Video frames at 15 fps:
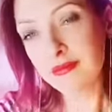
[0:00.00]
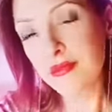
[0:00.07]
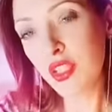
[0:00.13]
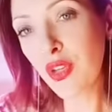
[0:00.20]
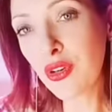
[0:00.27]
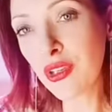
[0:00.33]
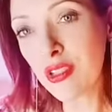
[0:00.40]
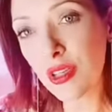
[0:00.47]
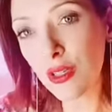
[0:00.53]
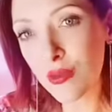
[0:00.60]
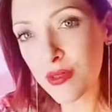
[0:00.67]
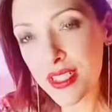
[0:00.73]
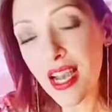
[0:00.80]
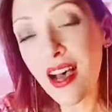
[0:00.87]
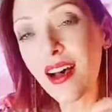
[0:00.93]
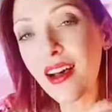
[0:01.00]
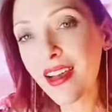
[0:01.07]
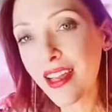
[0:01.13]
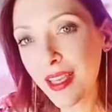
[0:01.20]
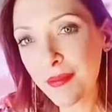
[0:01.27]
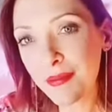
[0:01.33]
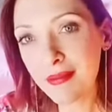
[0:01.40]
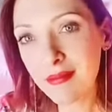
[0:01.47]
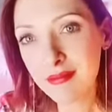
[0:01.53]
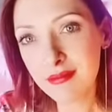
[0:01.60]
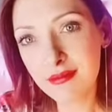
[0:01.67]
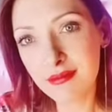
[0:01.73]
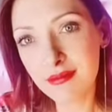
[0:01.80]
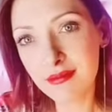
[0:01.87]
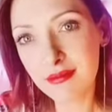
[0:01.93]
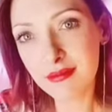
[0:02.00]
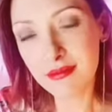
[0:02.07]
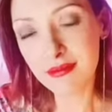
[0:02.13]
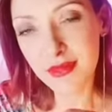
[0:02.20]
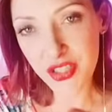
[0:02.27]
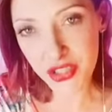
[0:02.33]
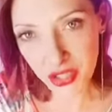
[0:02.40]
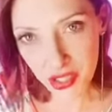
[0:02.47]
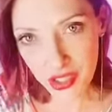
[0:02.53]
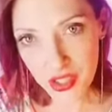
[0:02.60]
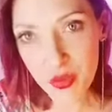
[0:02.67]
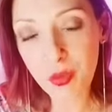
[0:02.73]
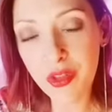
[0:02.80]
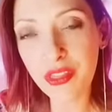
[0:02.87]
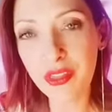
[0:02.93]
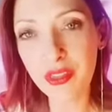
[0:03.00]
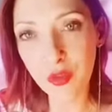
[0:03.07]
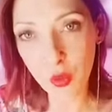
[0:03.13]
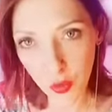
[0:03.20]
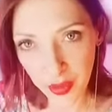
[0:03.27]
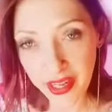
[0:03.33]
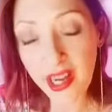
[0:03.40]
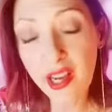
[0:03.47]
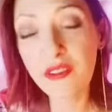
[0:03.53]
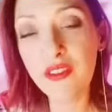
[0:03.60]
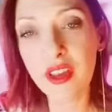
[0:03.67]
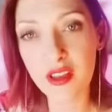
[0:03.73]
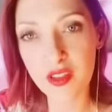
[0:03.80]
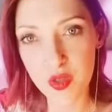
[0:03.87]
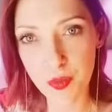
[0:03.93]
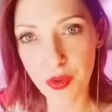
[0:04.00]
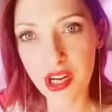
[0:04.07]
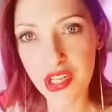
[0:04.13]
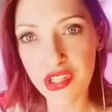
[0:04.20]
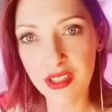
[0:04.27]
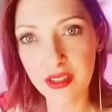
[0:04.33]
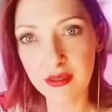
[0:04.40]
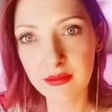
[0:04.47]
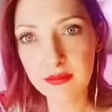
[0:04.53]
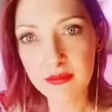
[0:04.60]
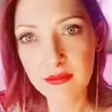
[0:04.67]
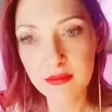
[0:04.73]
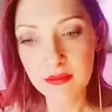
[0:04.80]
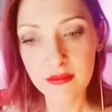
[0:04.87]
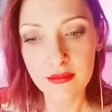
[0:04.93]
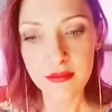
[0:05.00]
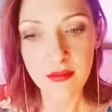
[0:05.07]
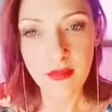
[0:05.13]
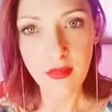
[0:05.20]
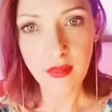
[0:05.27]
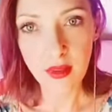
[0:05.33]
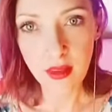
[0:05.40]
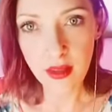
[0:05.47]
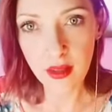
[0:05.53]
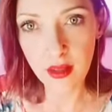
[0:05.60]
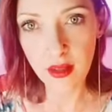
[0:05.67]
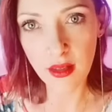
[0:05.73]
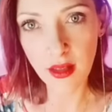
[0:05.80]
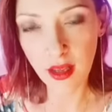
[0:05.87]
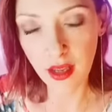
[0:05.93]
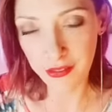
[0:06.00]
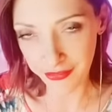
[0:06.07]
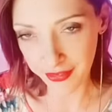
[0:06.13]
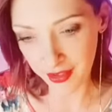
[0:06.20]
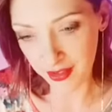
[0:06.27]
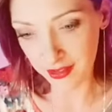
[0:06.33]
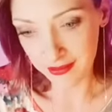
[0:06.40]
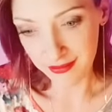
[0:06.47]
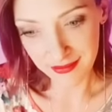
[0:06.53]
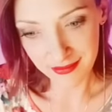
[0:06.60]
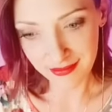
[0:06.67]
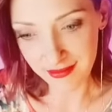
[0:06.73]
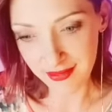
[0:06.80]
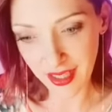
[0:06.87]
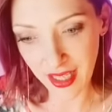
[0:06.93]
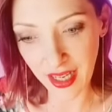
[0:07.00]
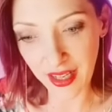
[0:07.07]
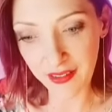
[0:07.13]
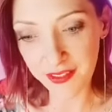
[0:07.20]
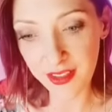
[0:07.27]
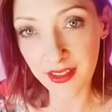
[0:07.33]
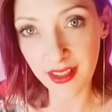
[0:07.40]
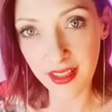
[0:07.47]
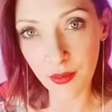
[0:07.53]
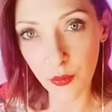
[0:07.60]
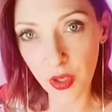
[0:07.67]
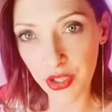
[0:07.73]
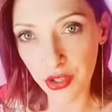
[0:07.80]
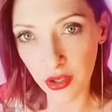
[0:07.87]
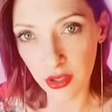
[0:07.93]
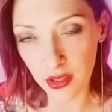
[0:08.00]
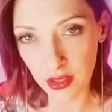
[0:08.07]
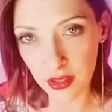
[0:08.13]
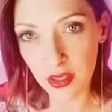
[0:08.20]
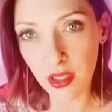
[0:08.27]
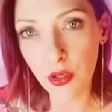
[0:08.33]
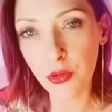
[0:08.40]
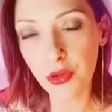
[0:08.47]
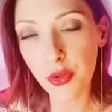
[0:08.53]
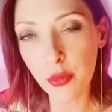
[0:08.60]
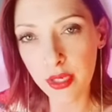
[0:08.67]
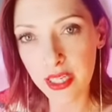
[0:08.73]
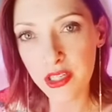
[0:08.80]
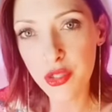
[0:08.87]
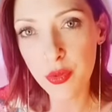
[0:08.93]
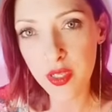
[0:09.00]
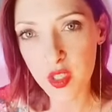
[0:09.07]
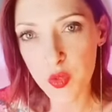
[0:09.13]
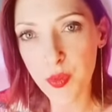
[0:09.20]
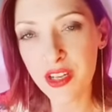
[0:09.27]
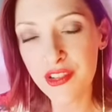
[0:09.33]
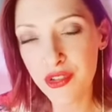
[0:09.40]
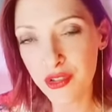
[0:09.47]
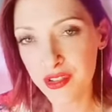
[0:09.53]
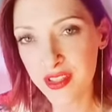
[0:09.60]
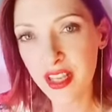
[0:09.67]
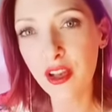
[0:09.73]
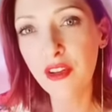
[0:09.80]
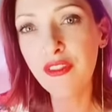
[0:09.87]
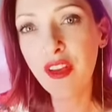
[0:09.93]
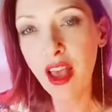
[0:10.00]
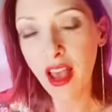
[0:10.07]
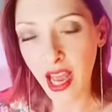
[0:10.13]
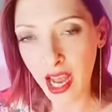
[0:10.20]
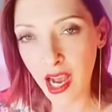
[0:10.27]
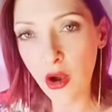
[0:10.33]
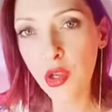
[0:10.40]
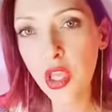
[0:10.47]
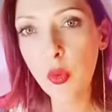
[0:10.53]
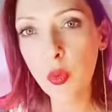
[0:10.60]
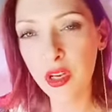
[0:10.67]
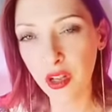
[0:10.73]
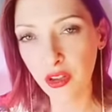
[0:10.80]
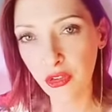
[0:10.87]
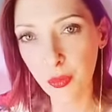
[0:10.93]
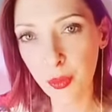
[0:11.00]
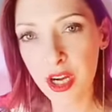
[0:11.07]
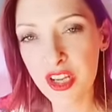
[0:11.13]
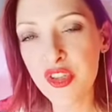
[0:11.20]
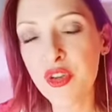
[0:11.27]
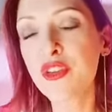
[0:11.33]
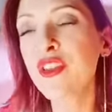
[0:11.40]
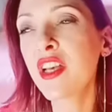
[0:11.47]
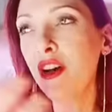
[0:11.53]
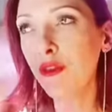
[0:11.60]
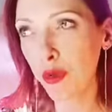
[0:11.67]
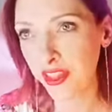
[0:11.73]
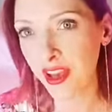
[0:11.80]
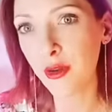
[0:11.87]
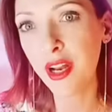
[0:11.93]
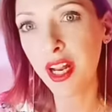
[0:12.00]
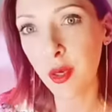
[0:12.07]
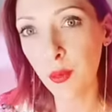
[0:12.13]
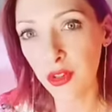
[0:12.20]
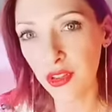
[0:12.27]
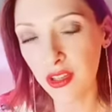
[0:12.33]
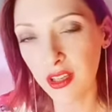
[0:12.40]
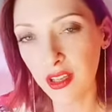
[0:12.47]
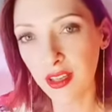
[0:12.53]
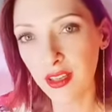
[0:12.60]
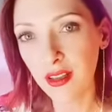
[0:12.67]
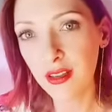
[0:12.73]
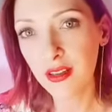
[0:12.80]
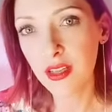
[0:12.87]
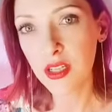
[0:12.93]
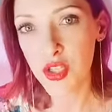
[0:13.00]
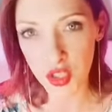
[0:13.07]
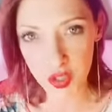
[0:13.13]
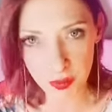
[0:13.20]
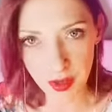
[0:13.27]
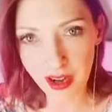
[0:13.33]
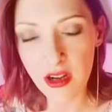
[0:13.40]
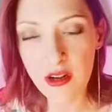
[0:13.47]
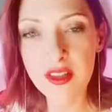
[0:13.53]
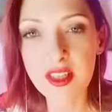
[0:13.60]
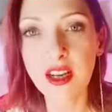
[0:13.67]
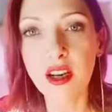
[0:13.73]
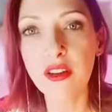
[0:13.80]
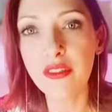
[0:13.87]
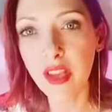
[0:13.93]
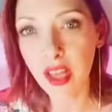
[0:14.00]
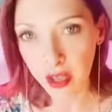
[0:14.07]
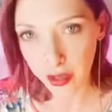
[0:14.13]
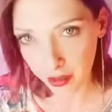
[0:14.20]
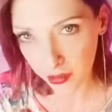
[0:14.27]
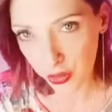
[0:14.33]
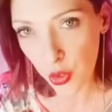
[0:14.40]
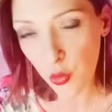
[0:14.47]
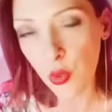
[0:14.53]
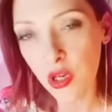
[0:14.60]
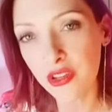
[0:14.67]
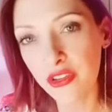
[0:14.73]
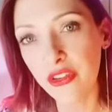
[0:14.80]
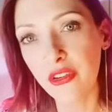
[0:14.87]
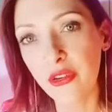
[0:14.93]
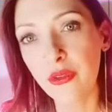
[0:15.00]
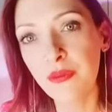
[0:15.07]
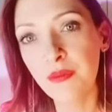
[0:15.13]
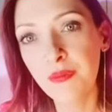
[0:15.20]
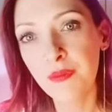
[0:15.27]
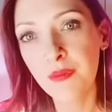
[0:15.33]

your alone time starts with creative expression, I feel. I feel like when you're alone, you need to express yourself how you would express yourself without anyone looking, just by yourself, how you want to.